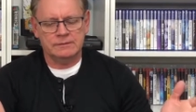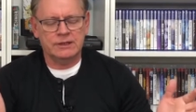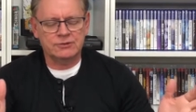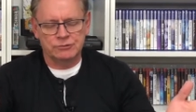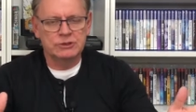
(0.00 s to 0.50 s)

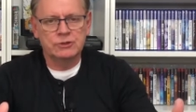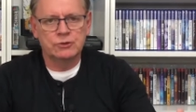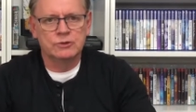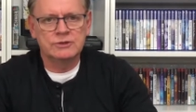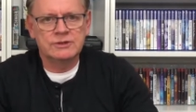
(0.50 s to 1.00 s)
that's really
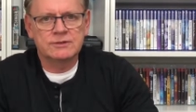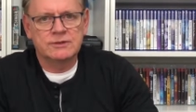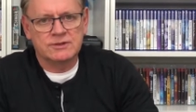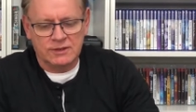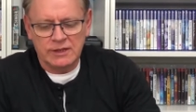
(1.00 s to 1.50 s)
cool
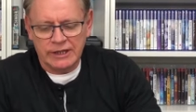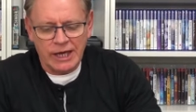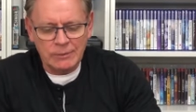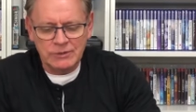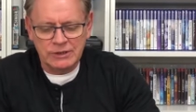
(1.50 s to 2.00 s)
to see that
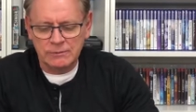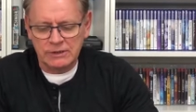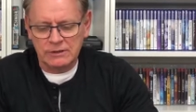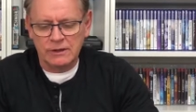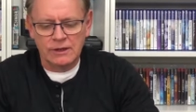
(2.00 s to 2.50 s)
happening.
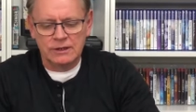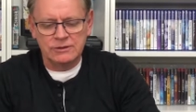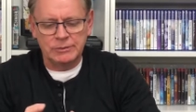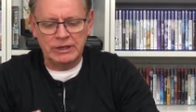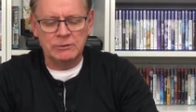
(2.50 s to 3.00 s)
But
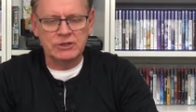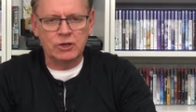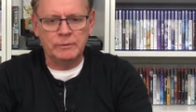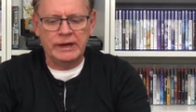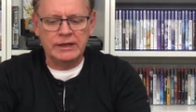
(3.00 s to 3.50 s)
to be able to
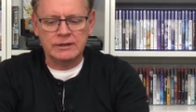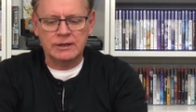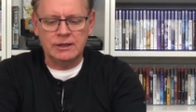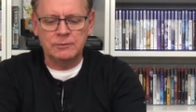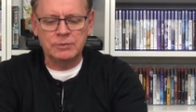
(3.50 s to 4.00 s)
go back
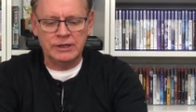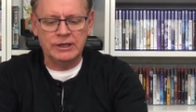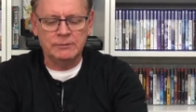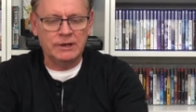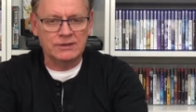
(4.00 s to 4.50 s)
and
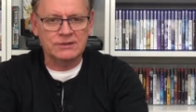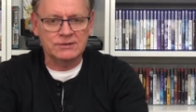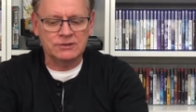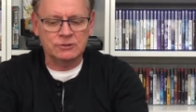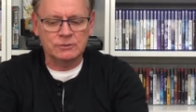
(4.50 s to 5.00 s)
play Master
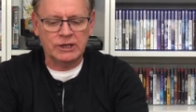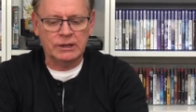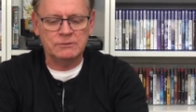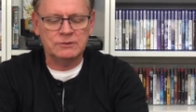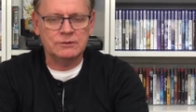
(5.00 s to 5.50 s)
System
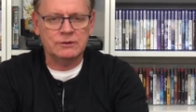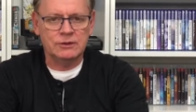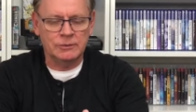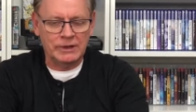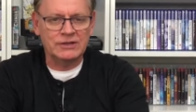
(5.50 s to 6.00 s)
games
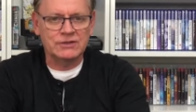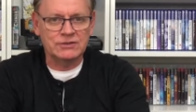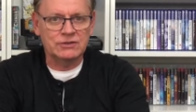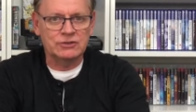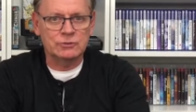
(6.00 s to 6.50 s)
on a Master
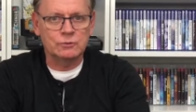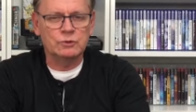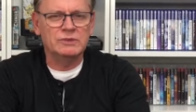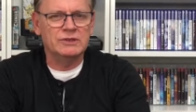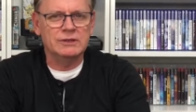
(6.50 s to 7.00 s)
System
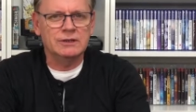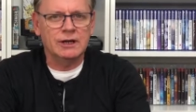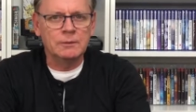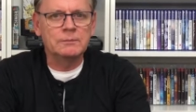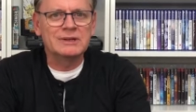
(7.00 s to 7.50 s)
would be
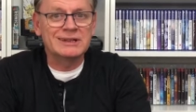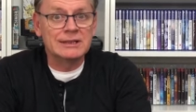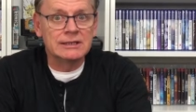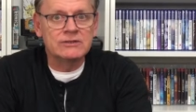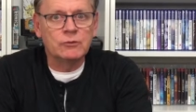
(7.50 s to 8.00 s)

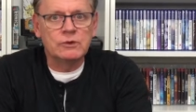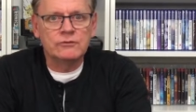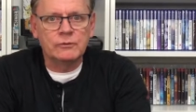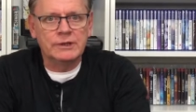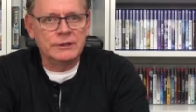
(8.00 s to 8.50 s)
unbelievable
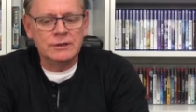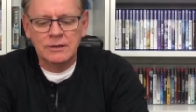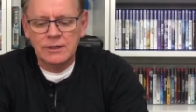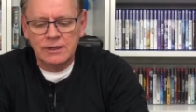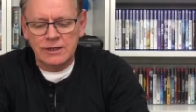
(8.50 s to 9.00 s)
for me,
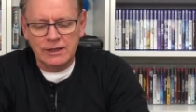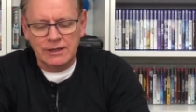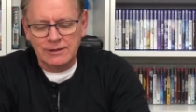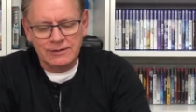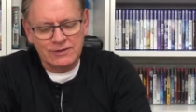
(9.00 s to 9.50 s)

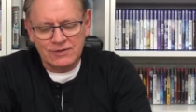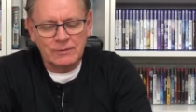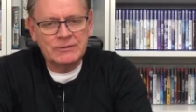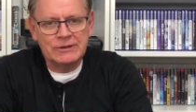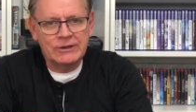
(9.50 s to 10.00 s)
and it's
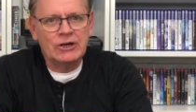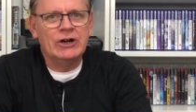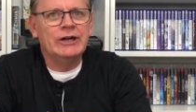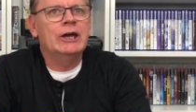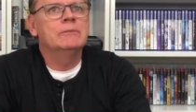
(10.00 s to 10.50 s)
something that
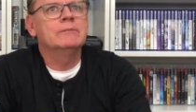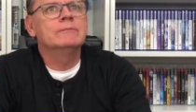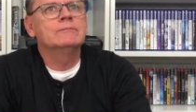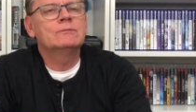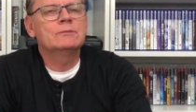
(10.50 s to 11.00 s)
I
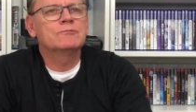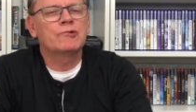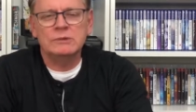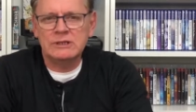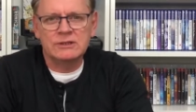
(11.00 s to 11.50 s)
am
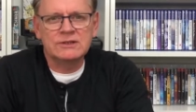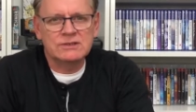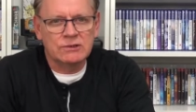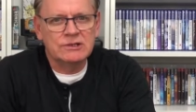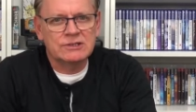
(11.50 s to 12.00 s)
probably going to
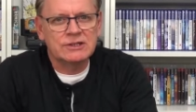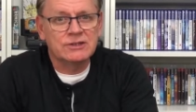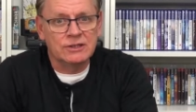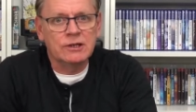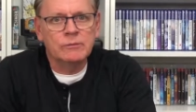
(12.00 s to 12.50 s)
seriously
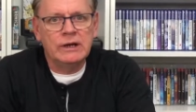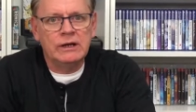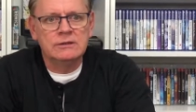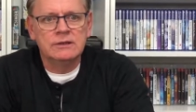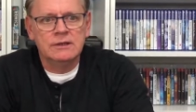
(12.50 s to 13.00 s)
think
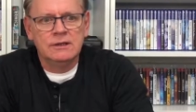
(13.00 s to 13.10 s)
about